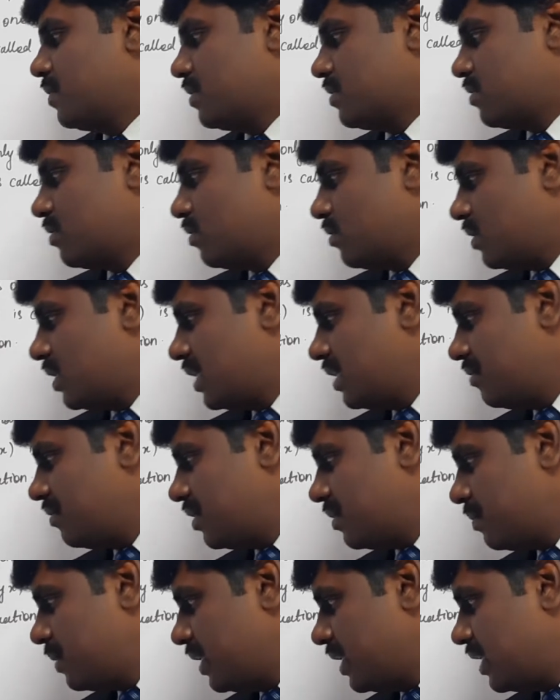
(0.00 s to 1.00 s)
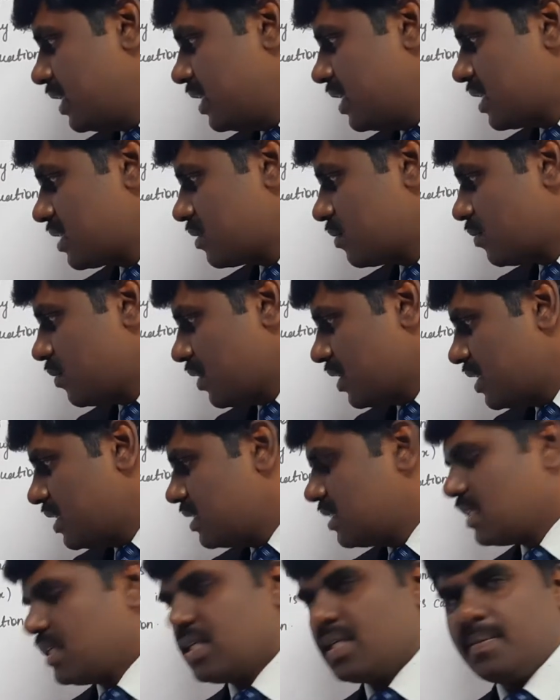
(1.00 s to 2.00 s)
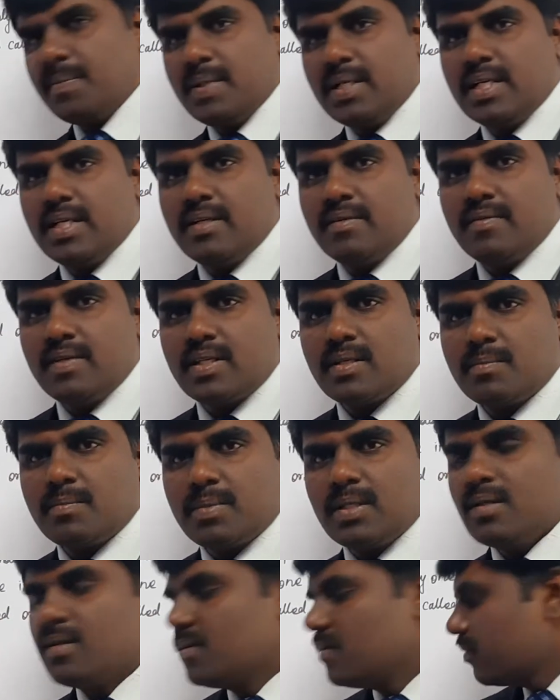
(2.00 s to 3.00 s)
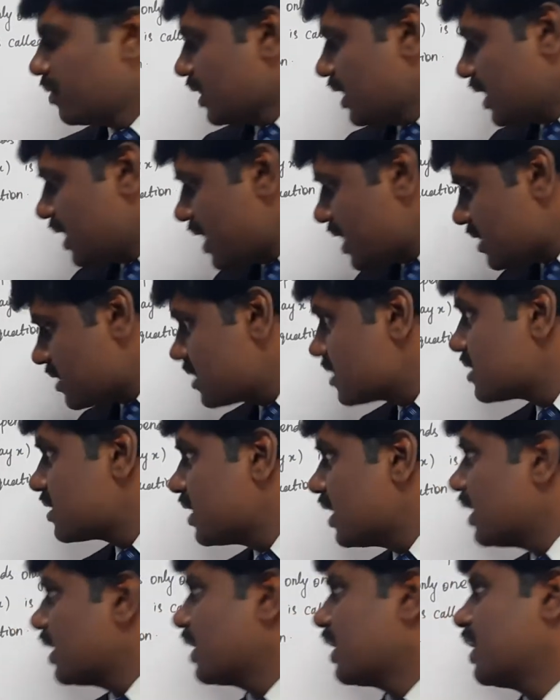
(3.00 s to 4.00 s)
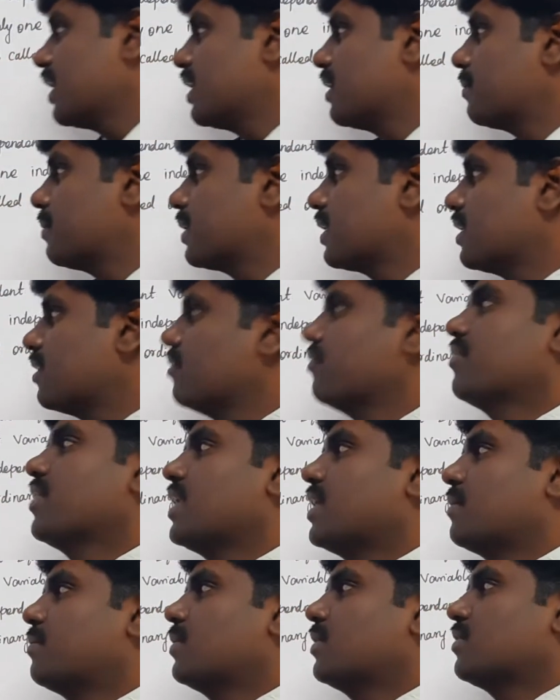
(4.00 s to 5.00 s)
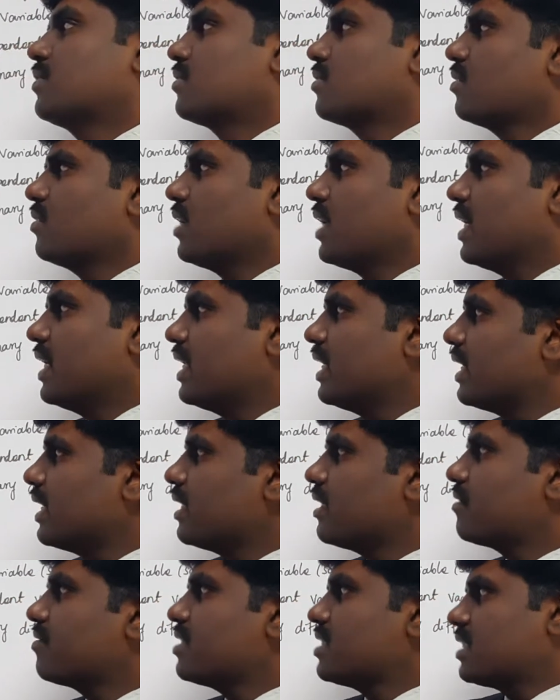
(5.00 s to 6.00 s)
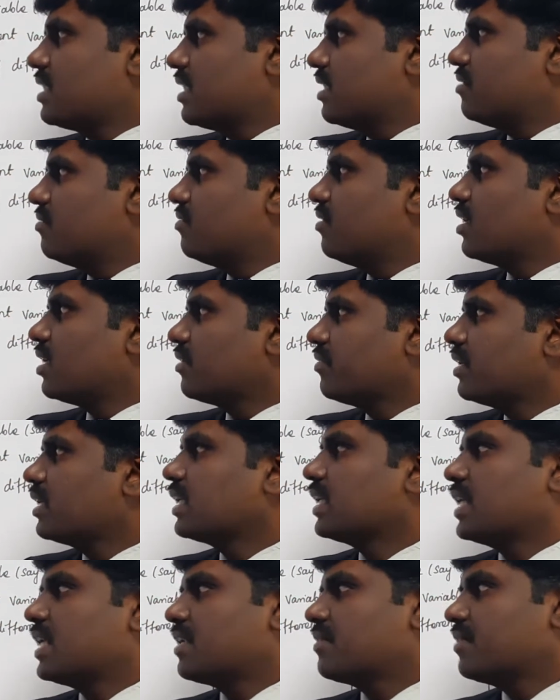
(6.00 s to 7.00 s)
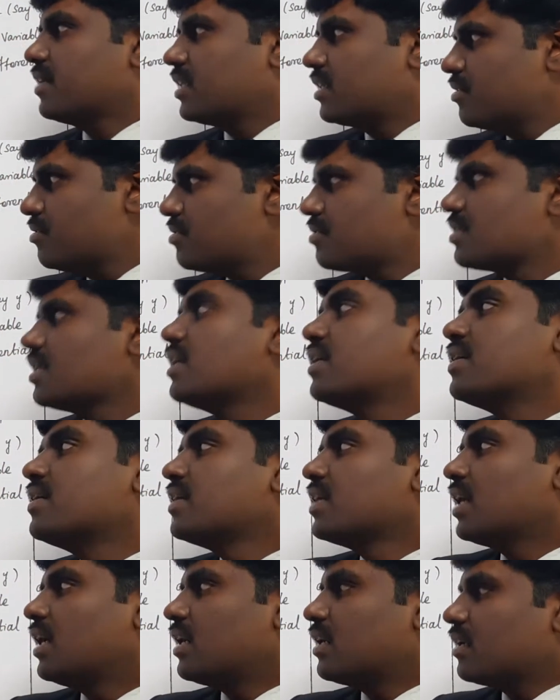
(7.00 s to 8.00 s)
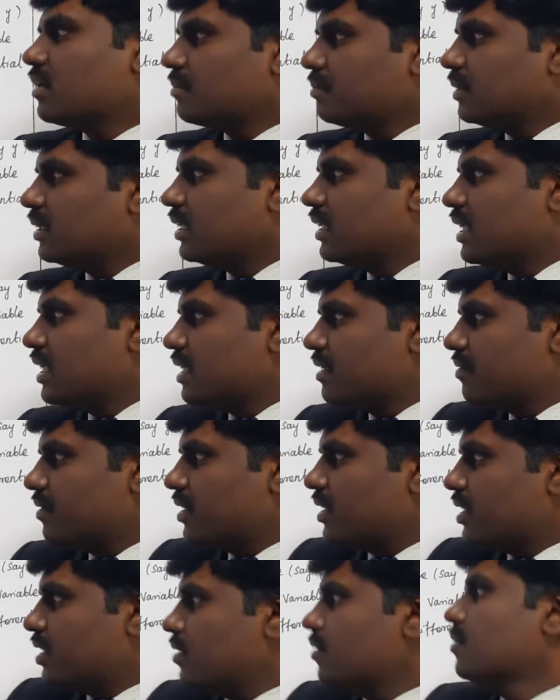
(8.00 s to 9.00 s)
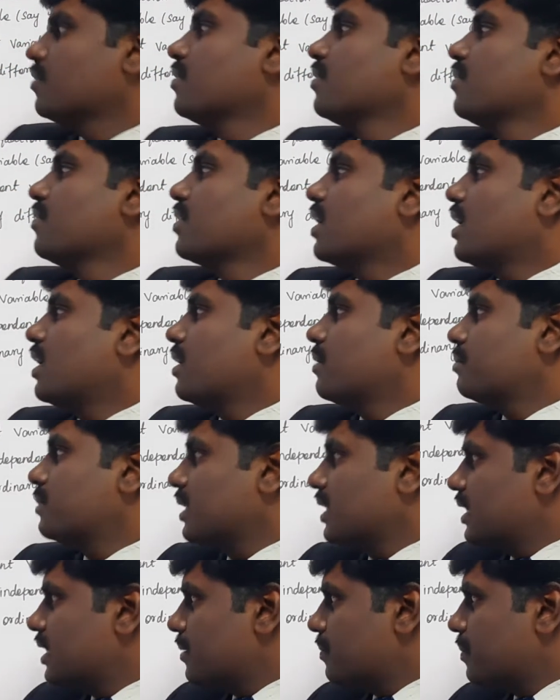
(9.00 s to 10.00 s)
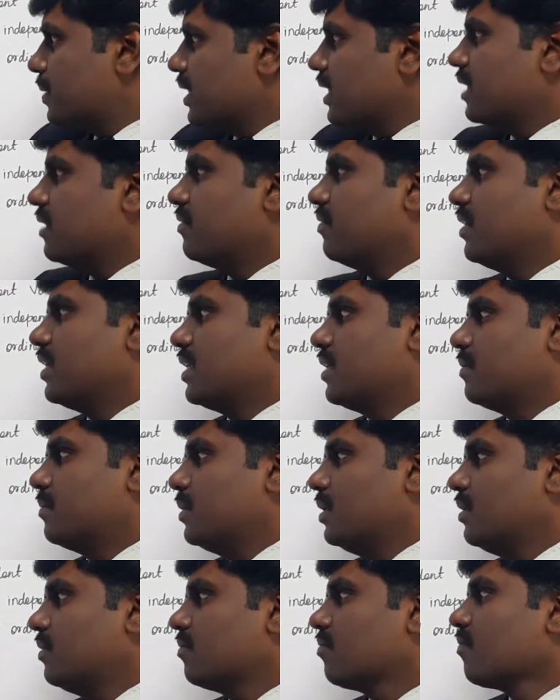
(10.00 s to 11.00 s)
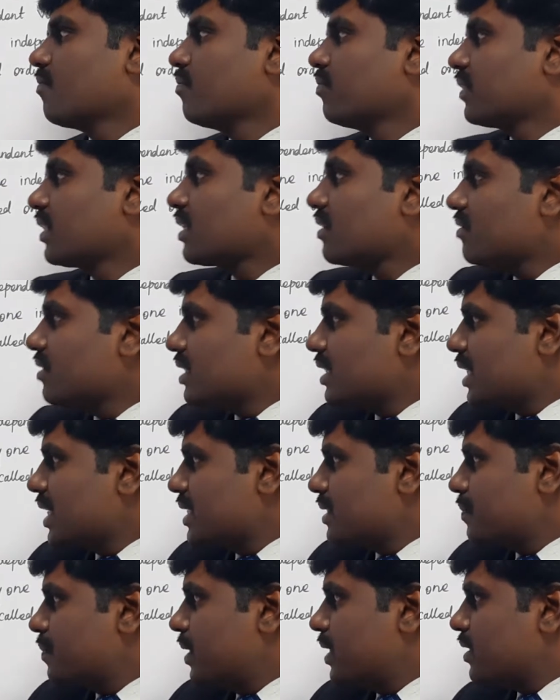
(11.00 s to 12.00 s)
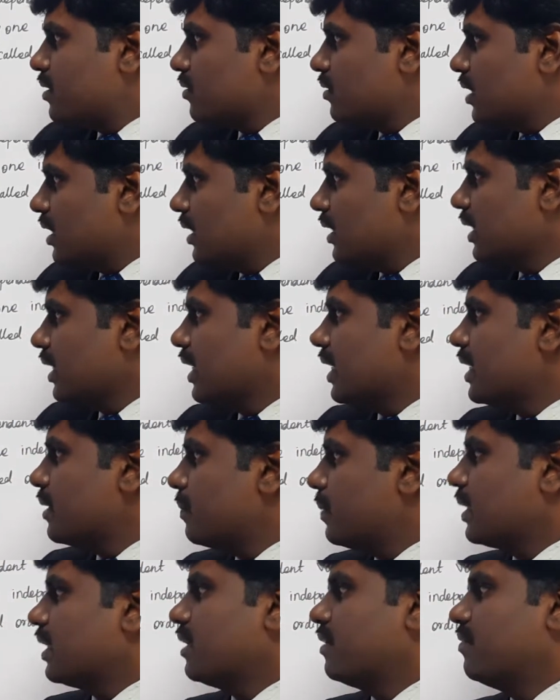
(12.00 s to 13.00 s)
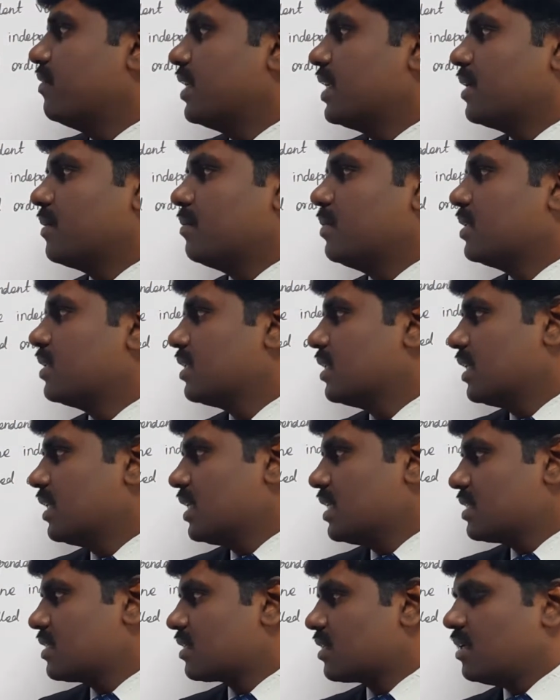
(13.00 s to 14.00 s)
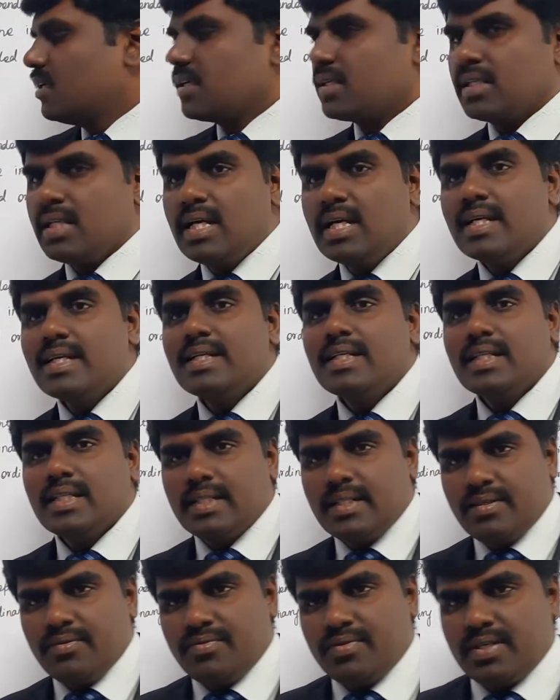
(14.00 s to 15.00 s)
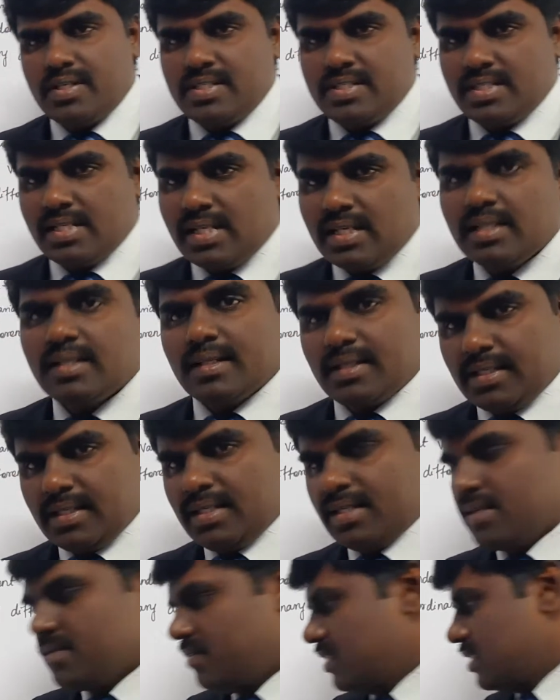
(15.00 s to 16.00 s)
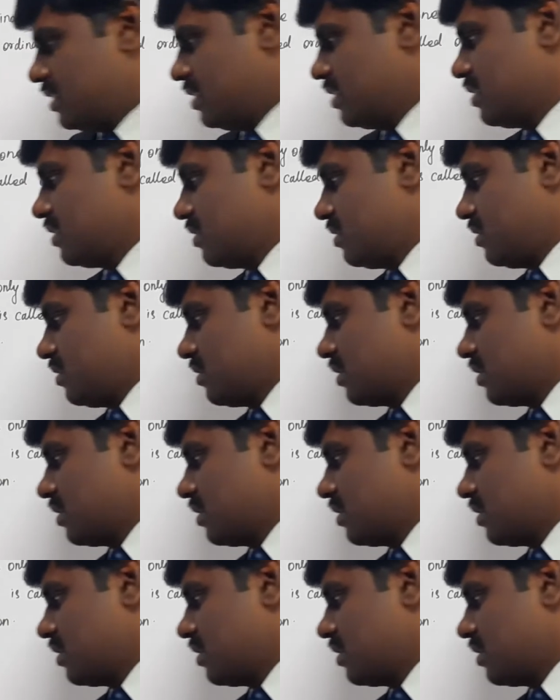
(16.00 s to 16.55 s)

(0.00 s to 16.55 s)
So dy by dx, y is a dependent variable, x is a independent variable. So any equation involving derivatives or derivative of the dependent variable with respect to the independent variable is called the differential equations.